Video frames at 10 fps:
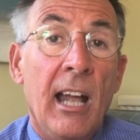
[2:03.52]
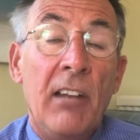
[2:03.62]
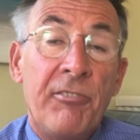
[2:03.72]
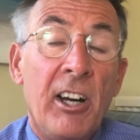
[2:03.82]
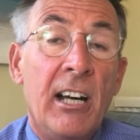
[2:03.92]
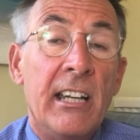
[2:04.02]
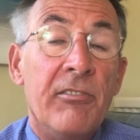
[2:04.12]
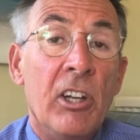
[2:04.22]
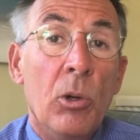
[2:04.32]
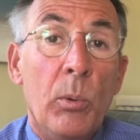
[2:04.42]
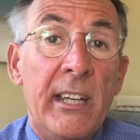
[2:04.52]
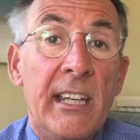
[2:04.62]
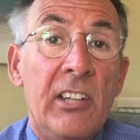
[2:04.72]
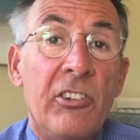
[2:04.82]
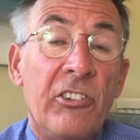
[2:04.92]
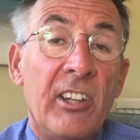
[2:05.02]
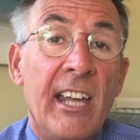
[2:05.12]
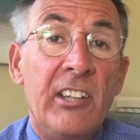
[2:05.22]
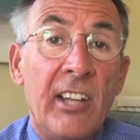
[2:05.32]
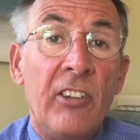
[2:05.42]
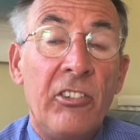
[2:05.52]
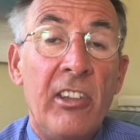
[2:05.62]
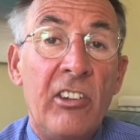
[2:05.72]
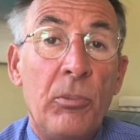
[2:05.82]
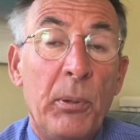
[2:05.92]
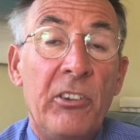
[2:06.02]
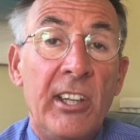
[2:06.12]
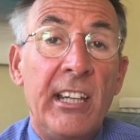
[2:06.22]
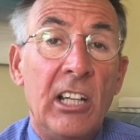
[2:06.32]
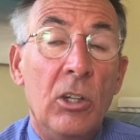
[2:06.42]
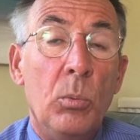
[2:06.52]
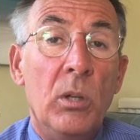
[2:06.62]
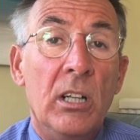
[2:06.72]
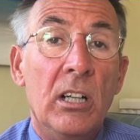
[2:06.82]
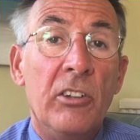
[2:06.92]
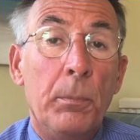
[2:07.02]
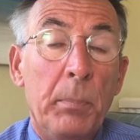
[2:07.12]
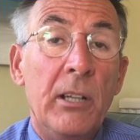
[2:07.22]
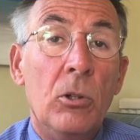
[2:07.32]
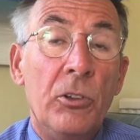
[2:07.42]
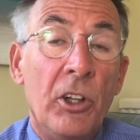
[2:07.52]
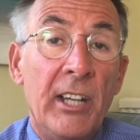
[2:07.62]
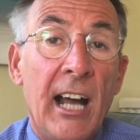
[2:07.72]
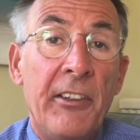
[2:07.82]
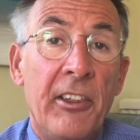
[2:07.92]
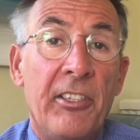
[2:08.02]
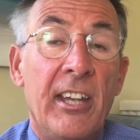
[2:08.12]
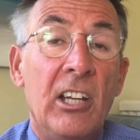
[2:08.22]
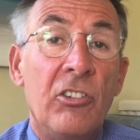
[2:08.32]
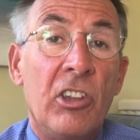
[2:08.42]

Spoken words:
And five, we need to say, does this particular word build on other things,